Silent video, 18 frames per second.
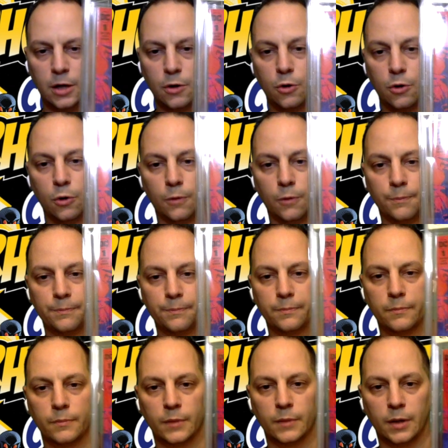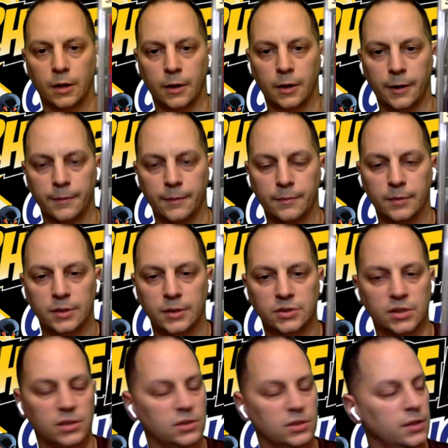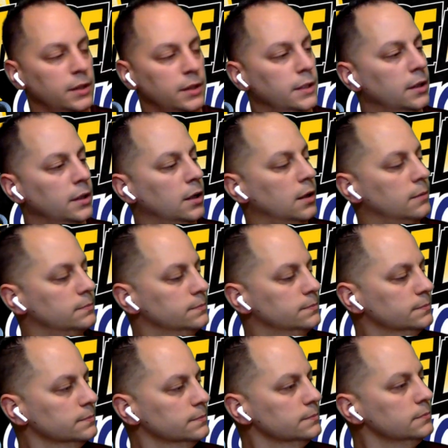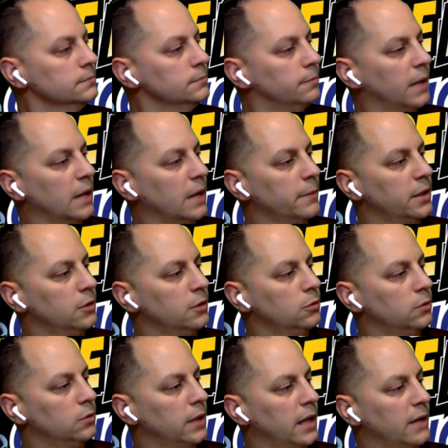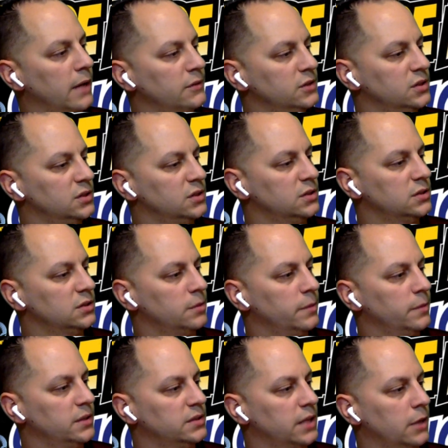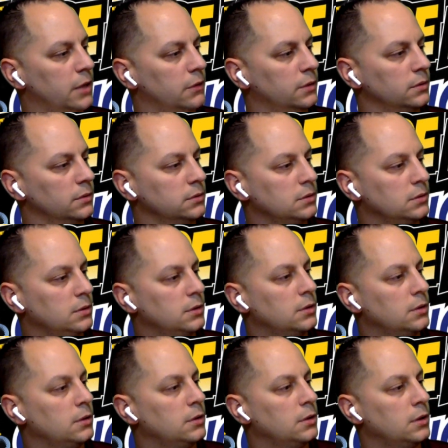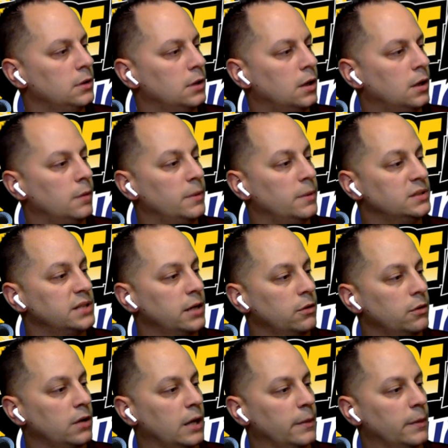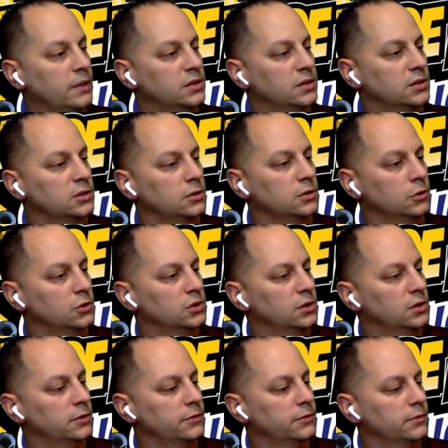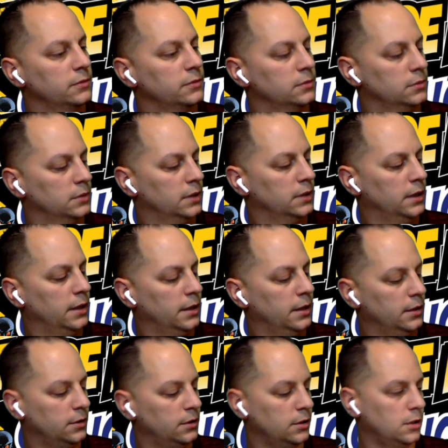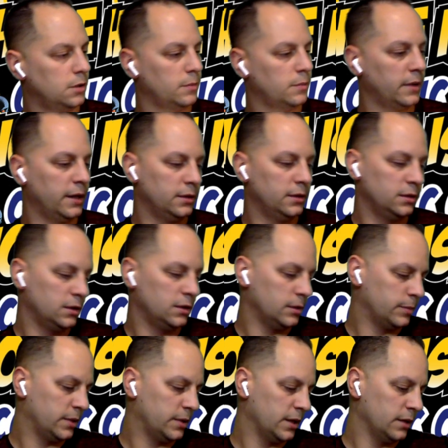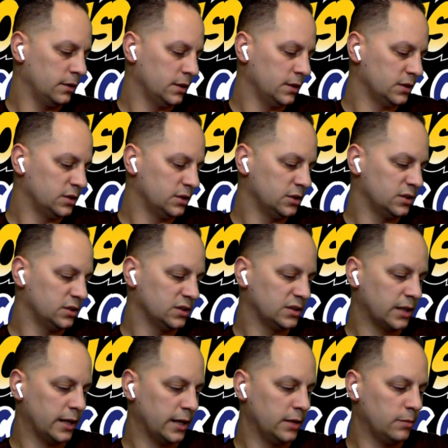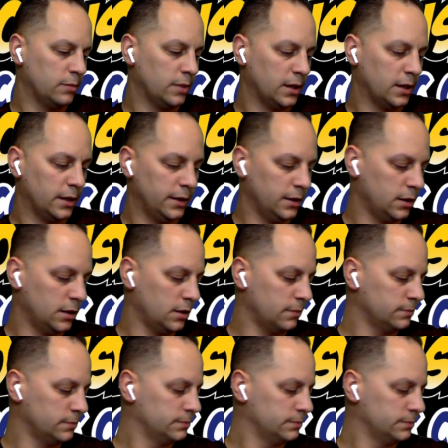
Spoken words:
Oh, cool. All right, this is the Batman Who Laughs. This is the Midtown Comics exclusive, and ended up getting this. This is signed by